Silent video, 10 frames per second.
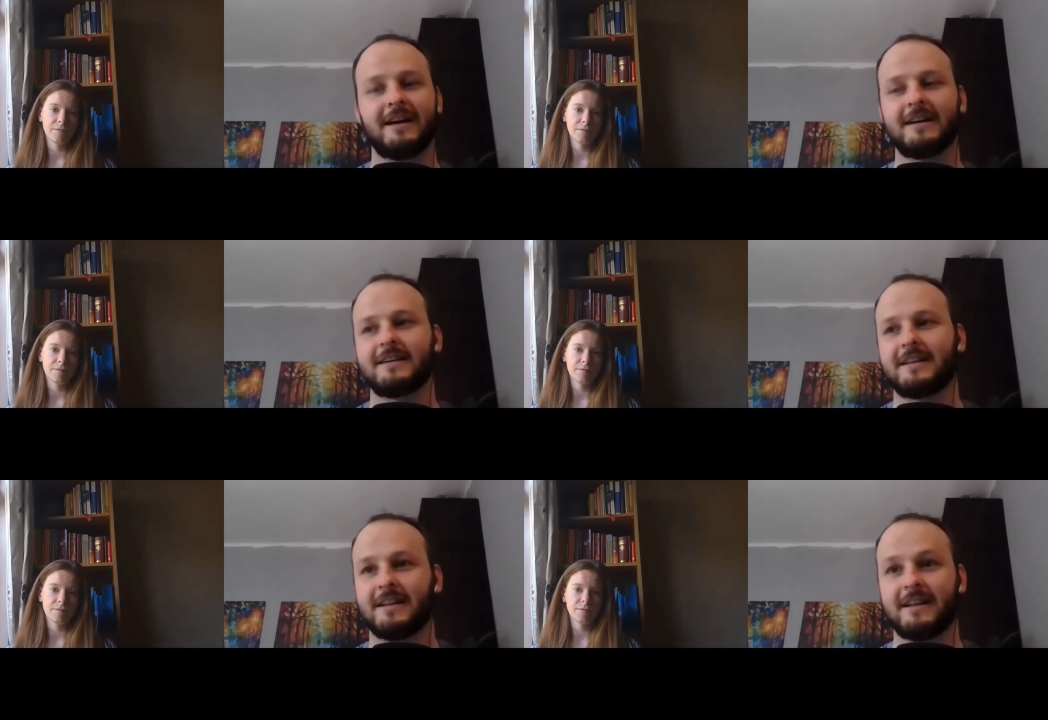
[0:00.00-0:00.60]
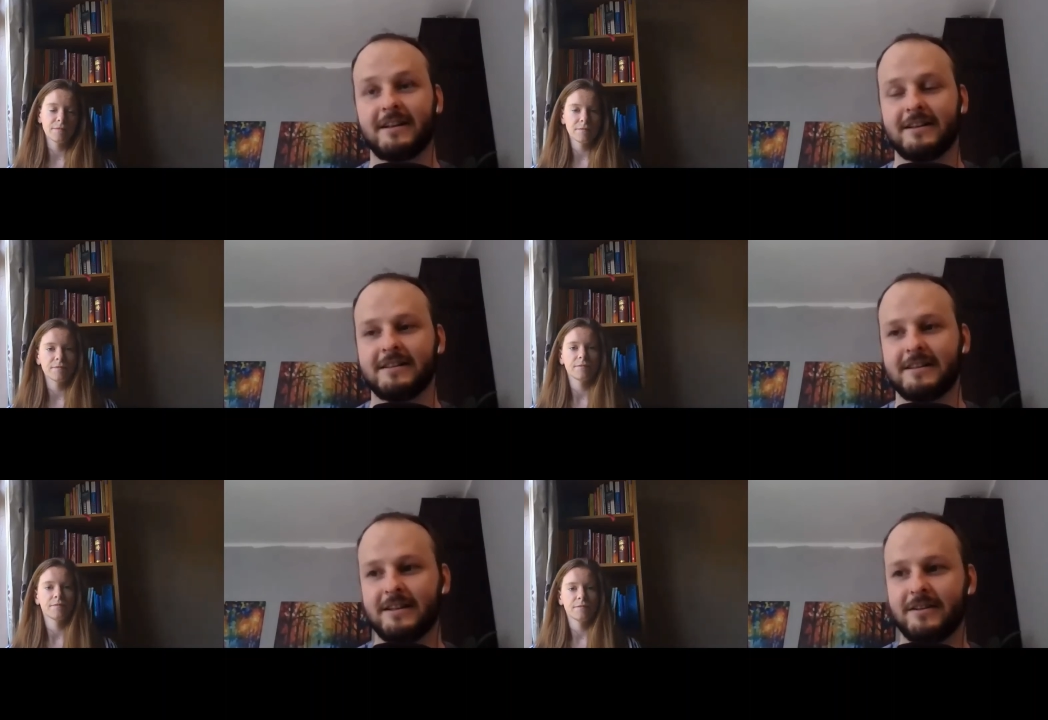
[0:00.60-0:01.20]
Speaker 1: eh? I I
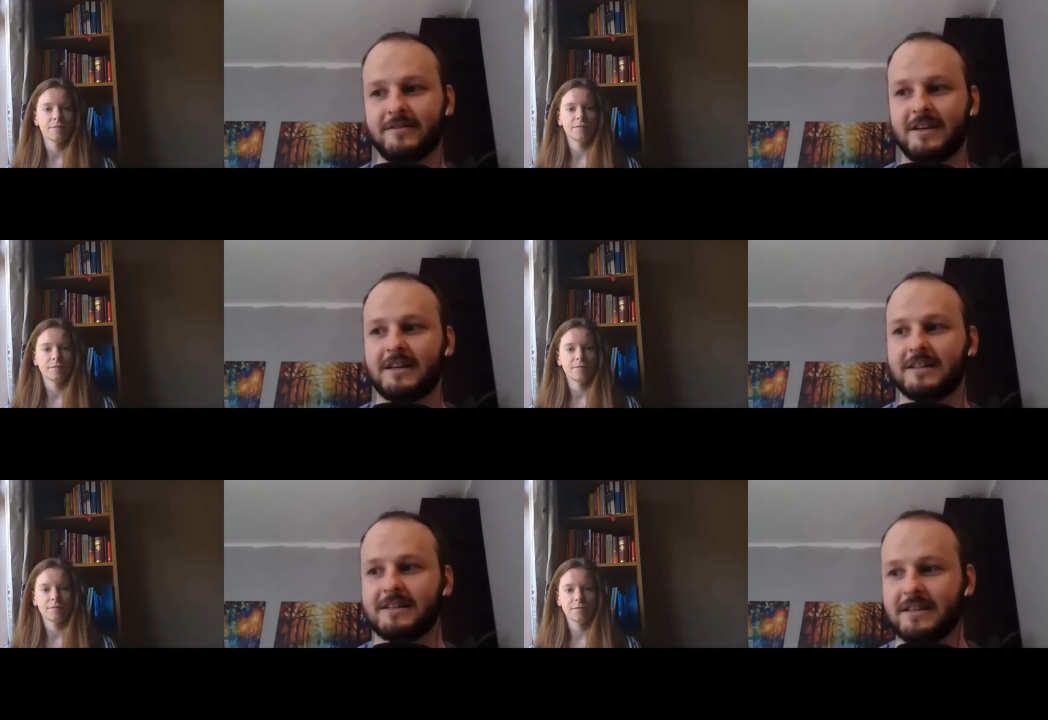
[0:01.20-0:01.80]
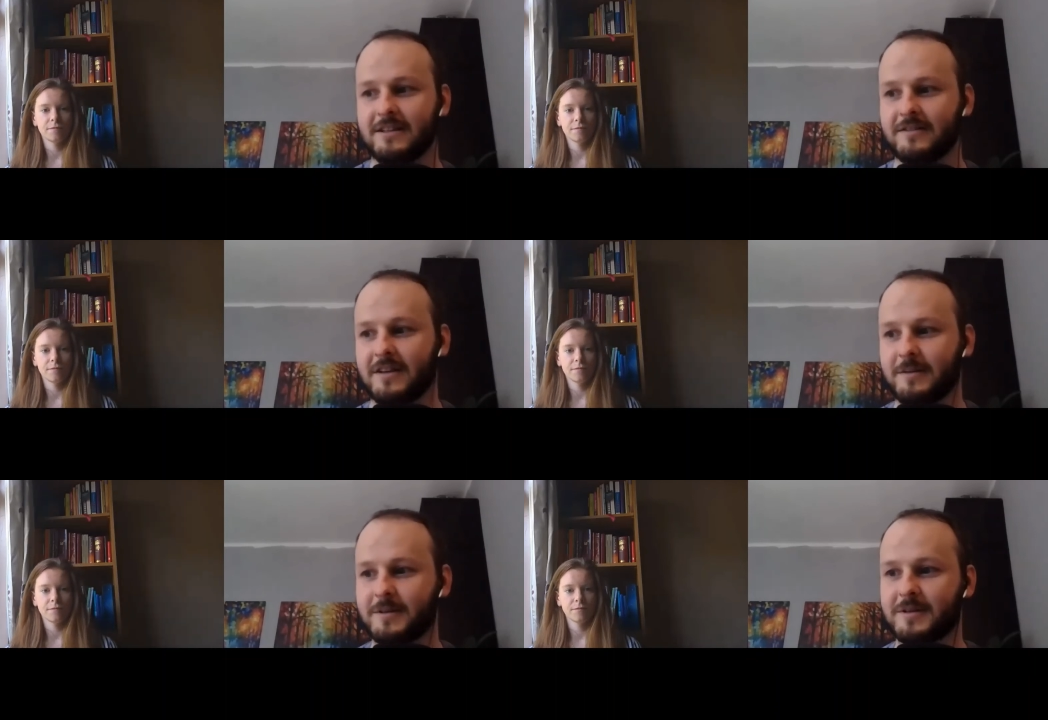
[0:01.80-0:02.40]
I love that. I love that
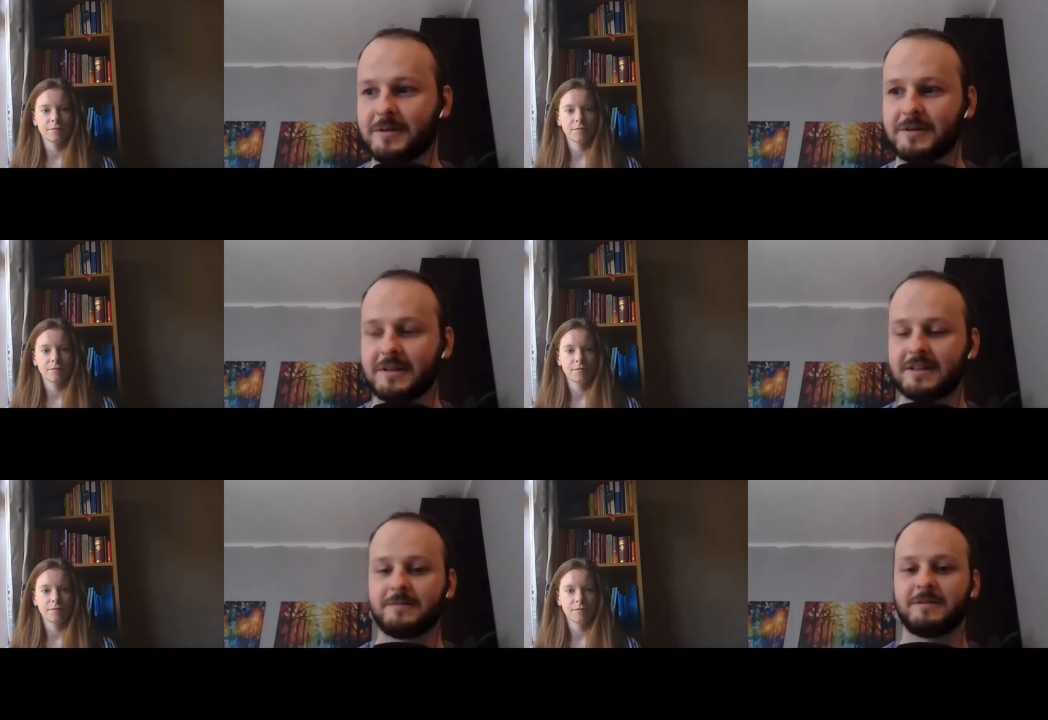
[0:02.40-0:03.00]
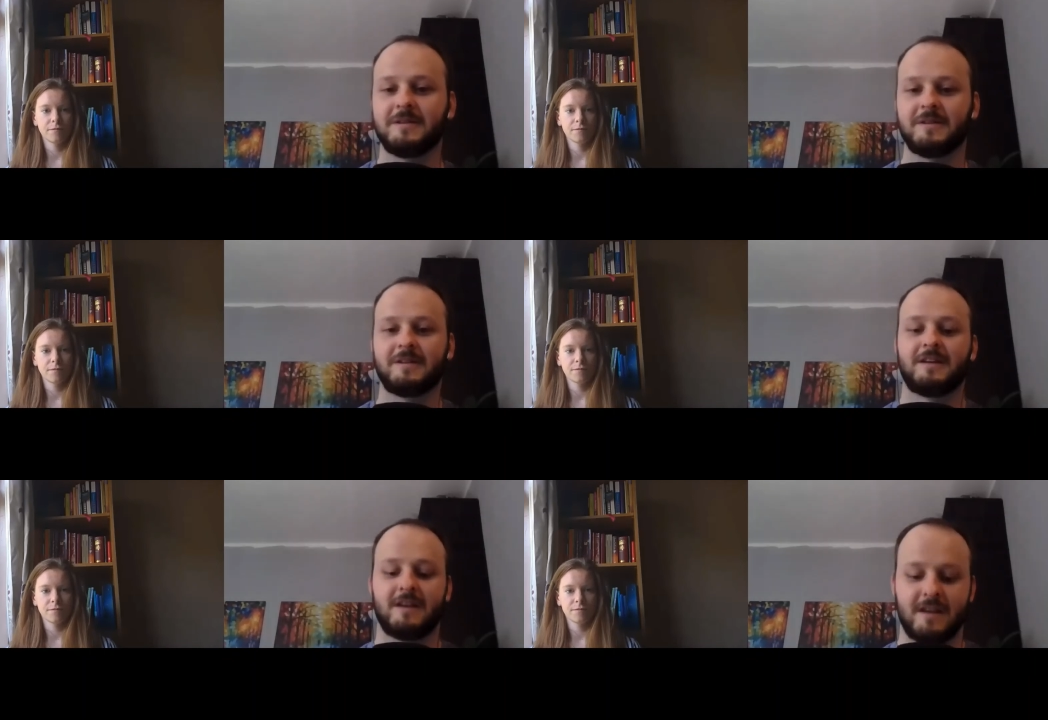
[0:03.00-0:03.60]
about crosslinks. What it does.
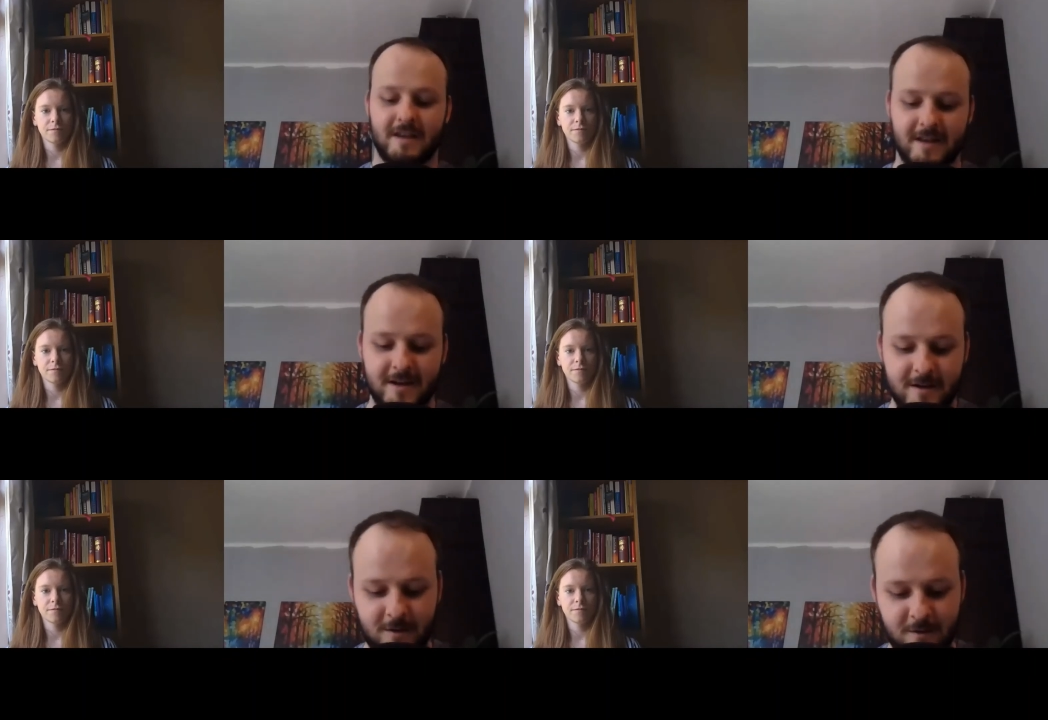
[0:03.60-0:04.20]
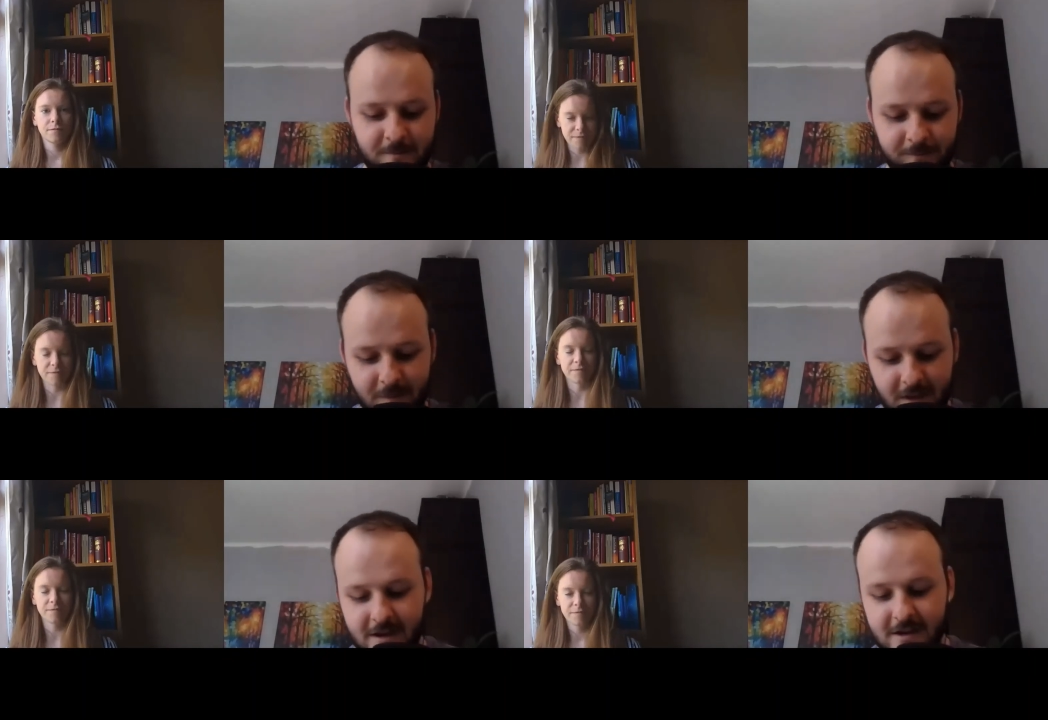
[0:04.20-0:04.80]
Cool. Mm-hmm.
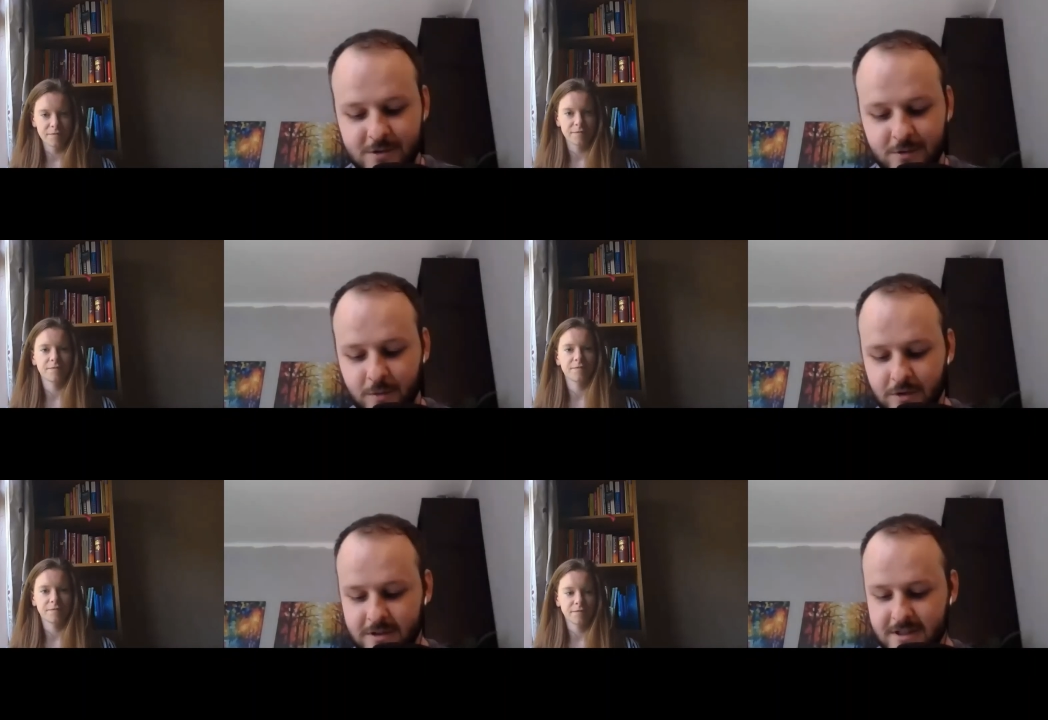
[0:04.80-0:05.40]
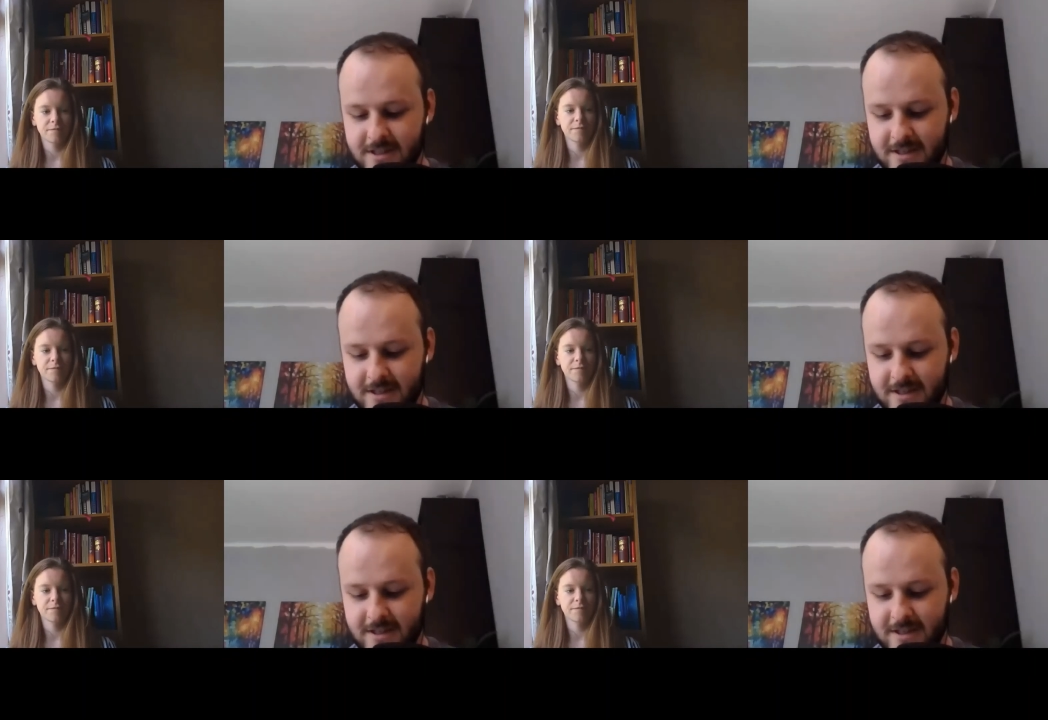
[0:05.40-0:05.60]
So what's